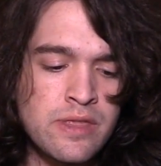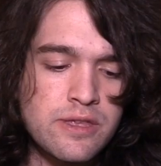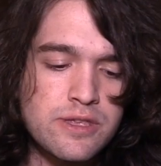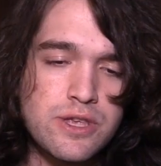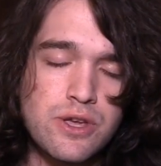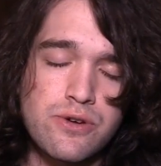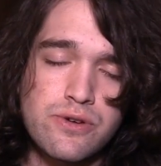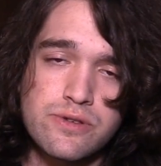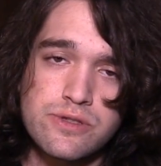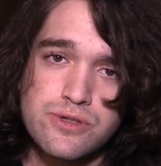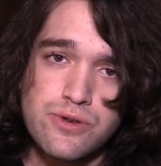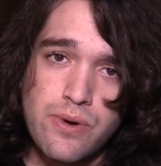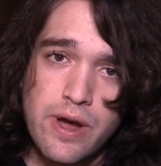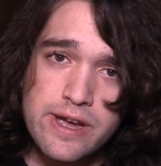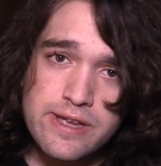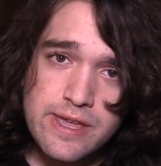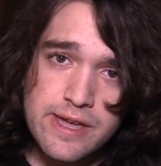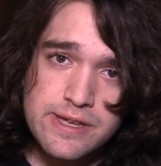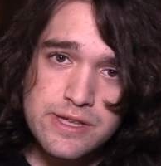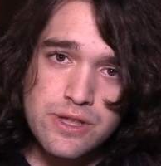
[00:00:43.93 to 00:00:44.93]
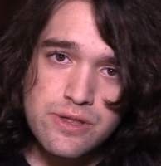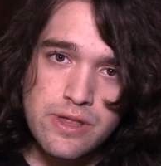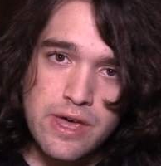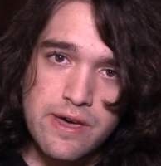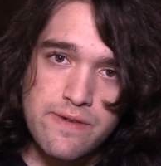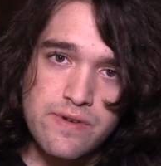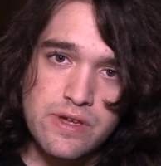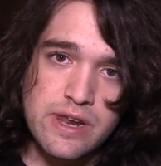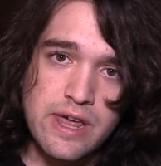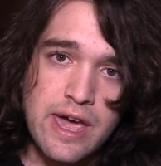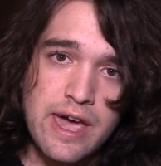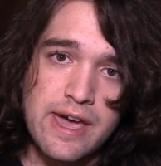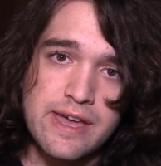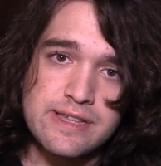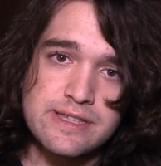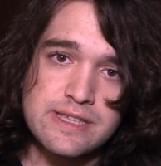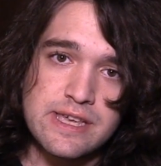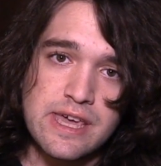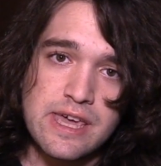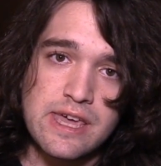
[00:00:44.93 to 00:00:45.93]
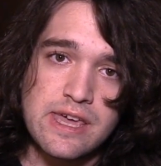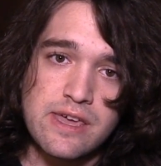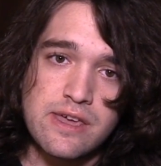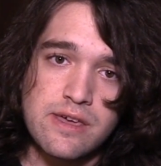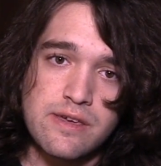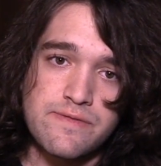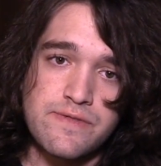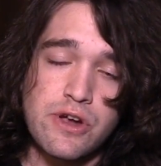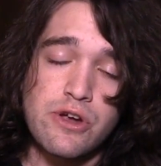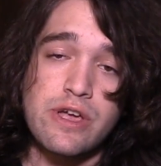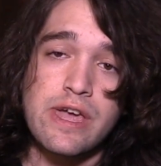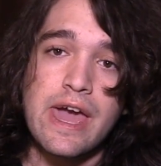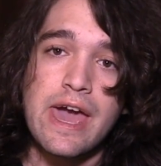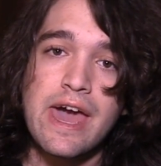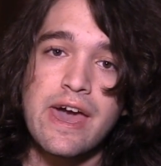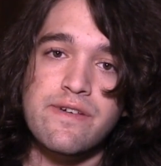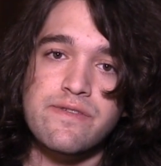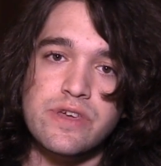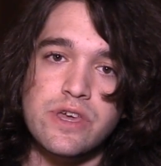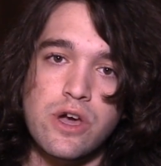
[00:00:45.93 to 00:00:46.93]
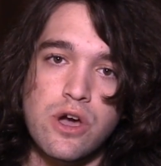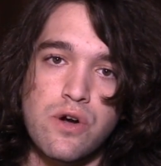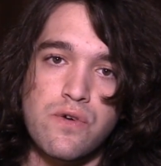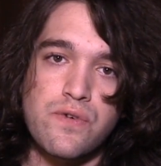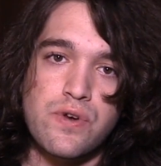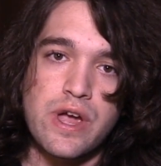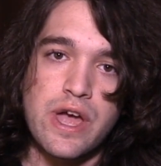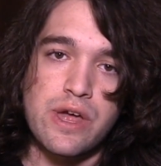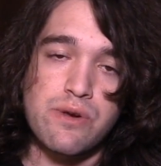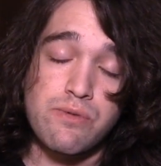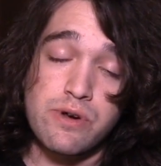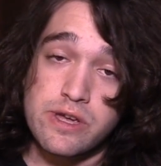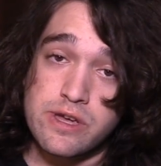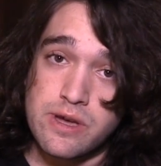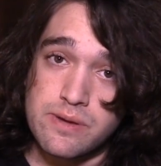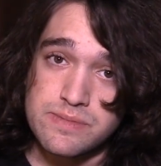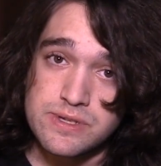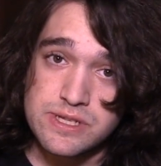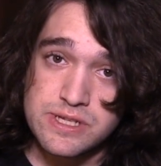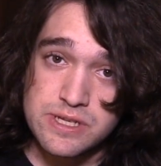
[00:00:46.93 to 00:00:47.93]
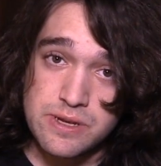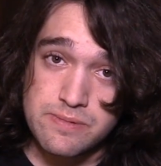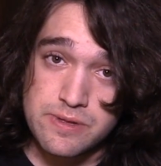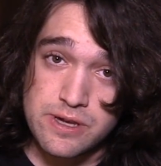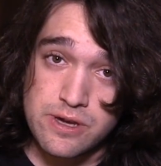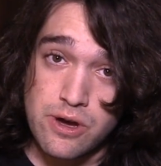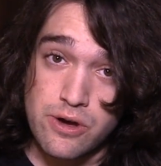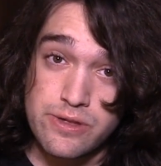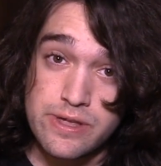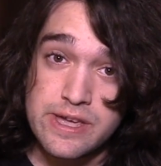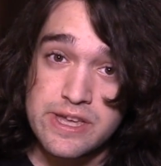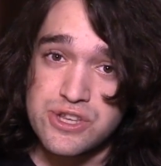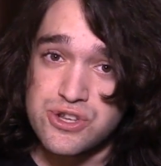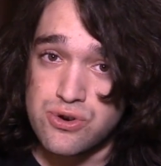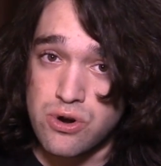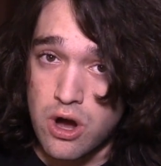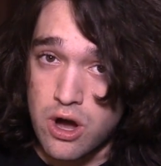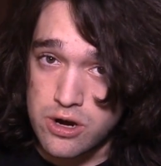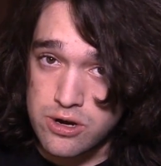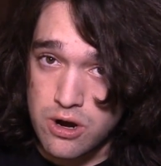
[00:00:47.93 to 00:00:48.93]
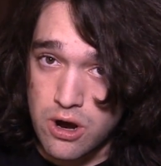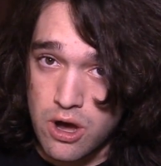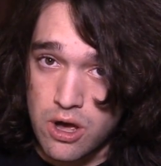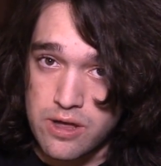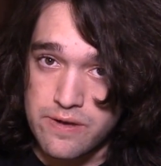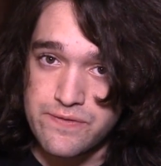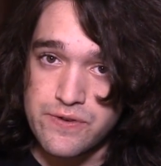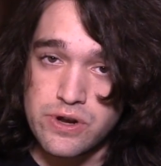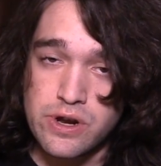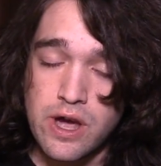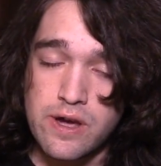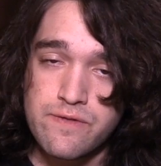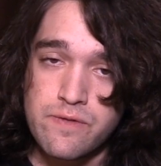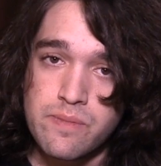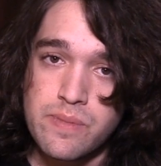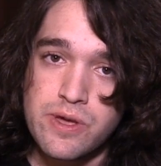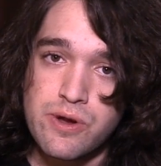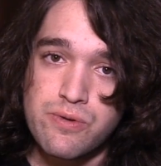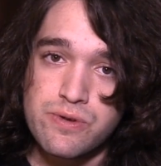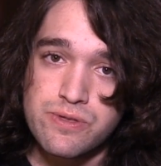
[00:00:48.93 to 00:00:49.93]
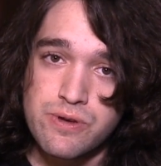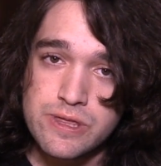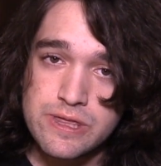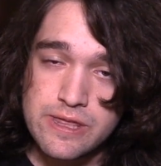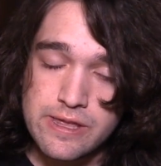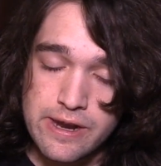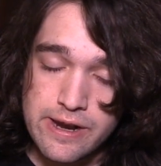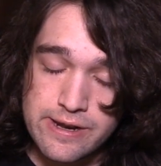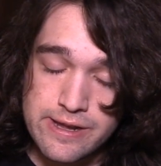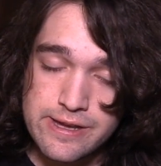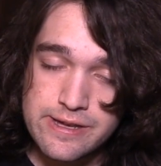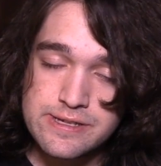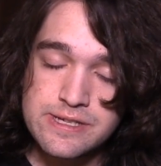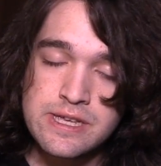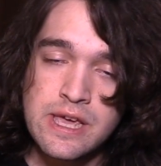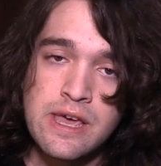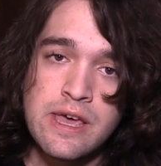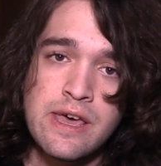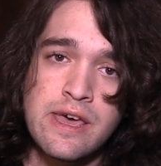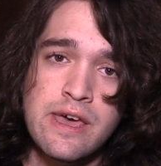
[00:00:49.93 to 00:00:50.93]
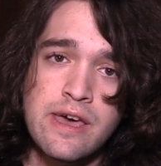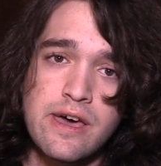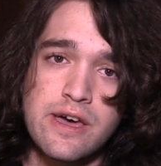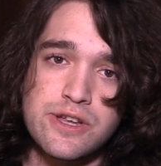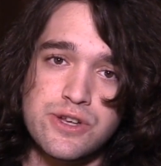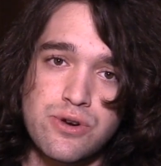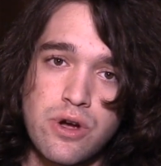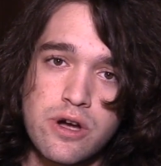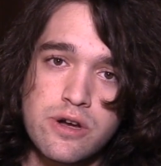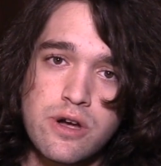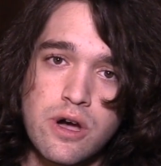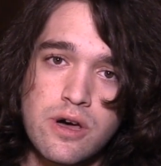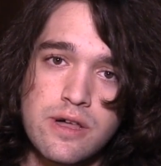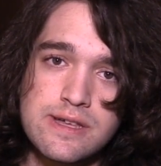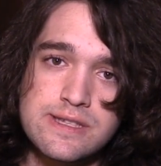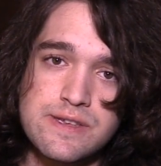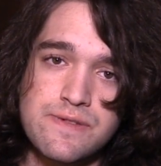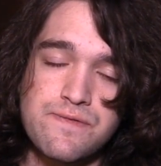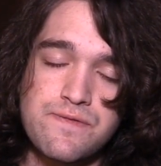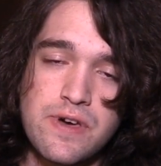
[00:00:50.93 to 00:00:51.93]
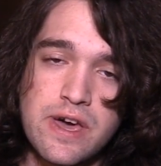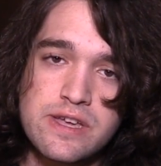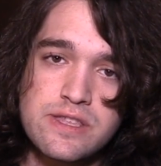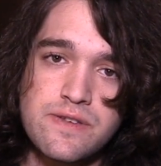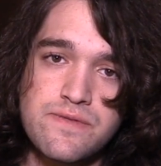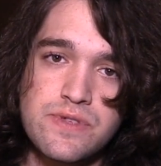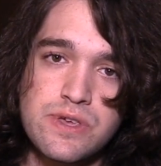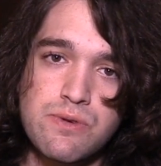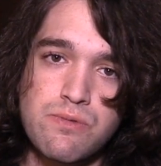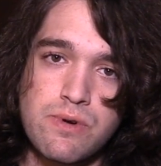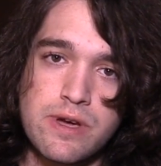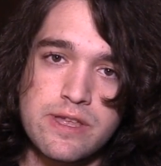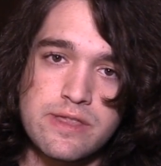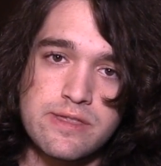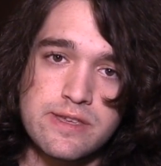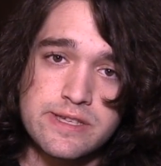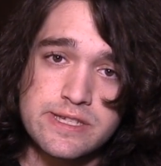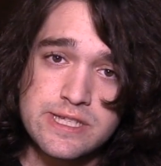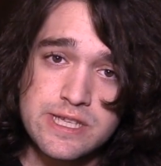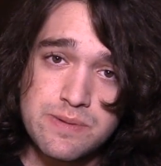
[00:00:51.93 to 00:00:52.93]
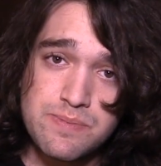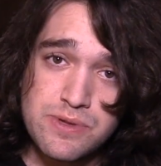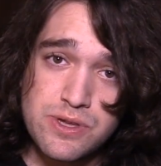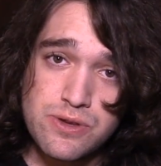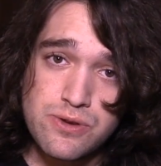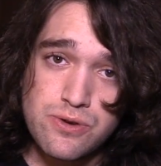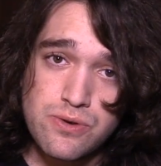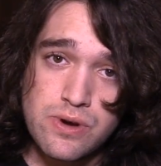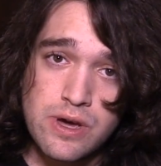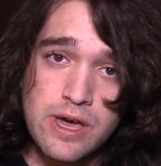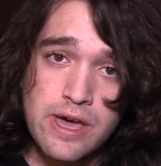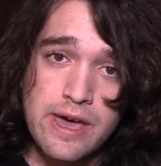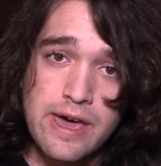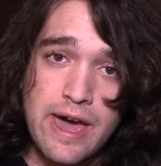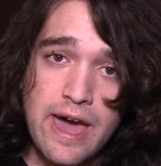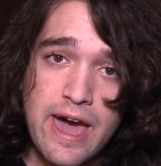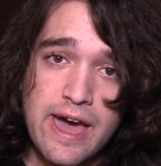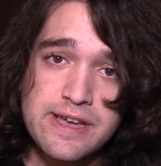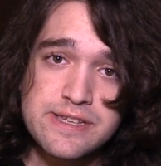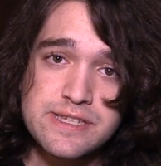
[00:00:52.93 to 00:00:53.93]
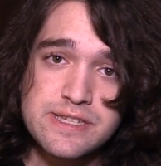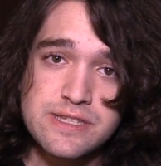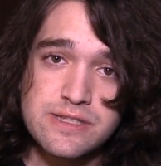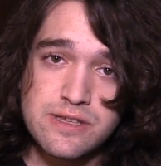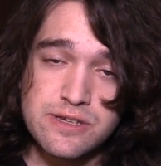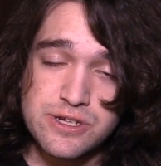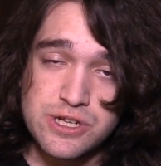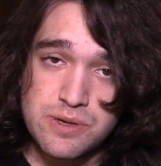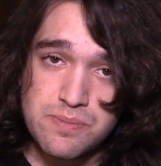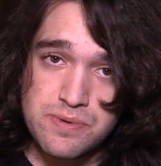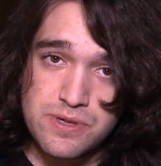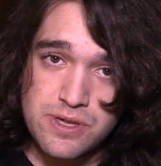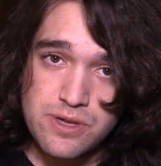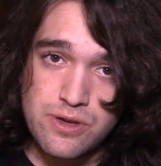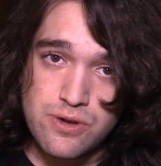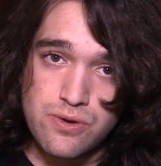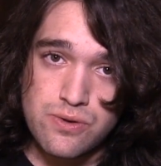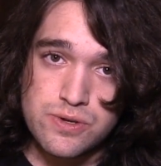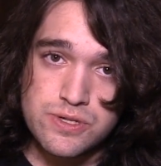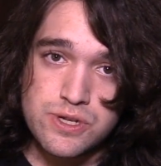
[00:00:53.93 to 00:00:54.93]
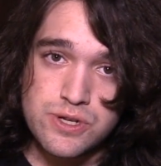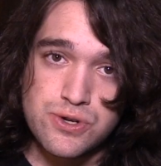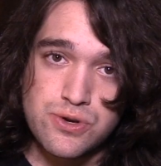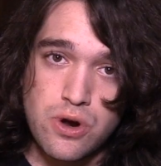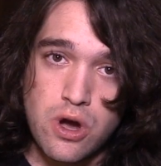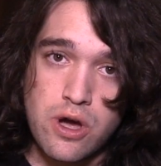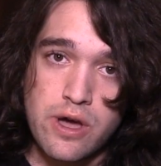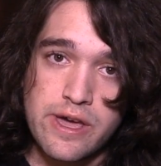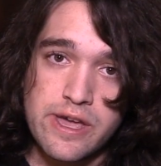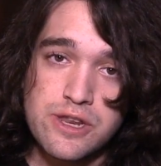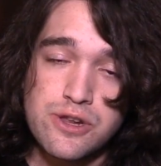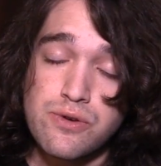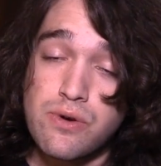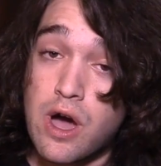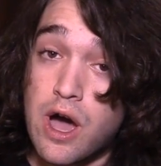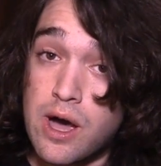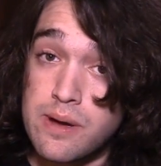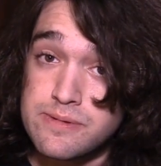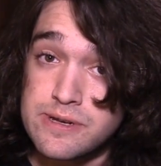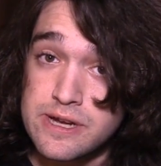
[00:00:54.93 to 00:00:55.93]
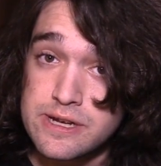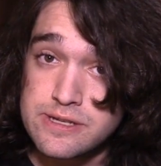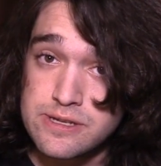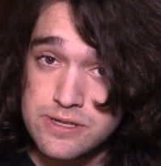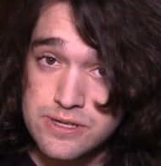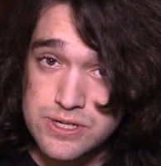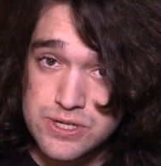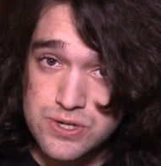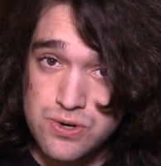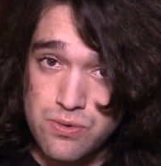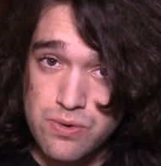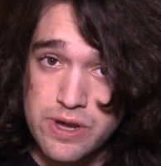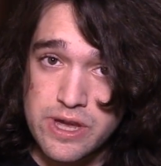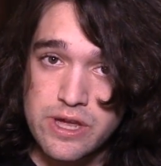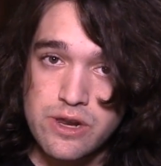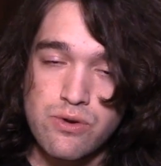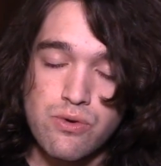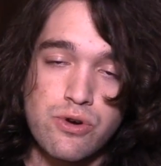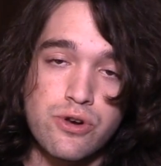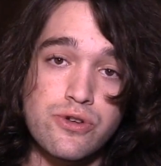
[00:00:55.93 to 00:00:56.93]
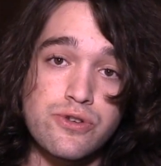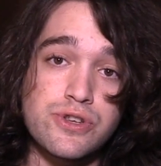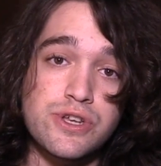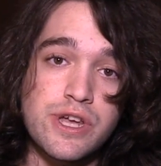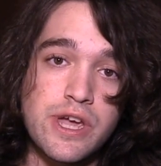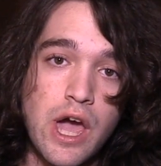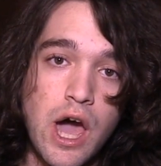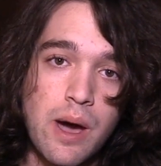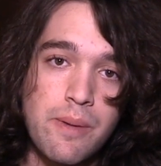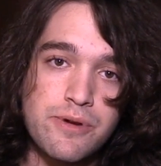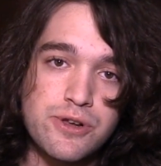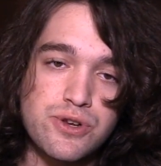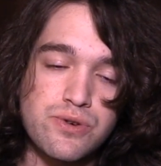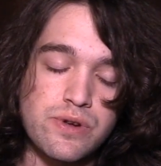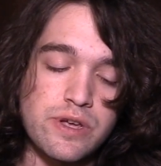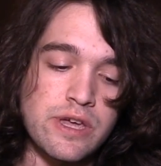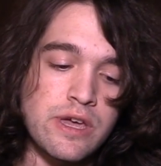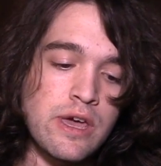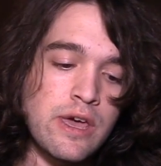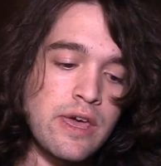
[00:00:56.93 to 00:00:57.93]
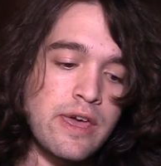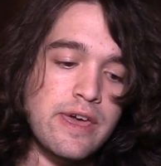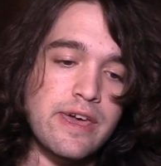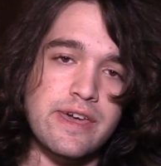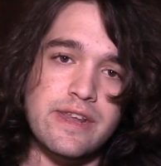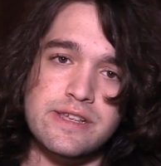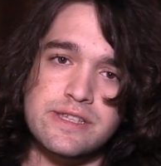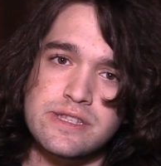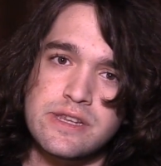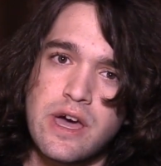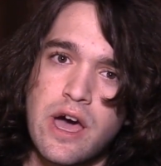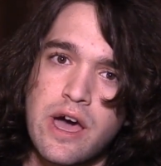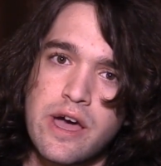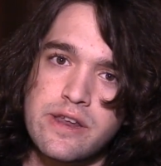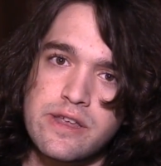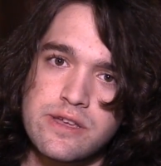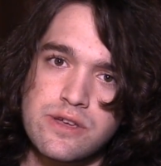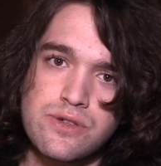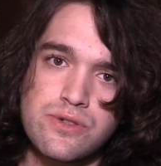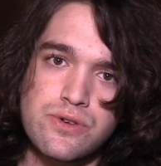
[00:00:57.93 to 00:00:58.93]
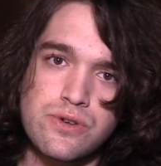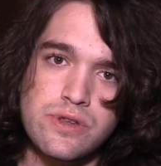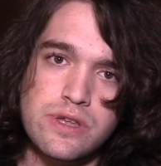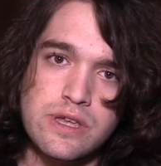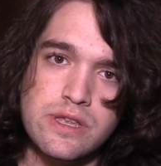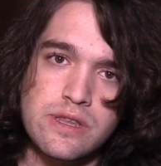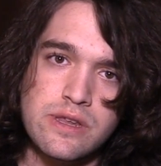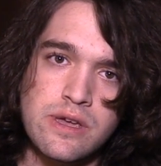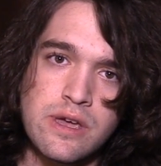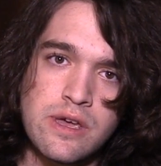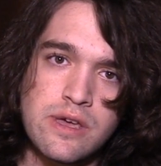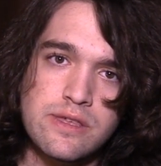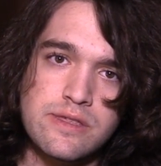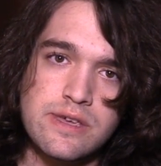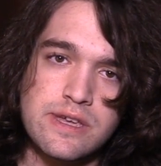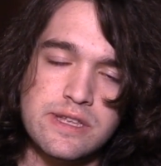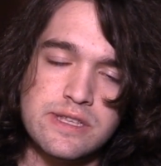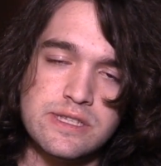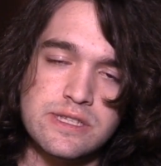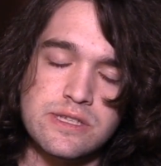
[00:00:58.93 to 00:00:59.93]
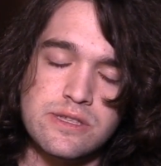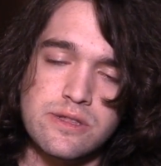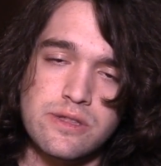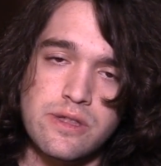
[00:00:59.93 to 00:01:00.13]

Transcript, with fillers: So DirectX 11 has a very heavy overhead when it comes to something called a draw call. If you're not familiar with what that is, a draw call is effectively when the CPU asks the GPU to draw a new object to the screen or new geometry. It is not including things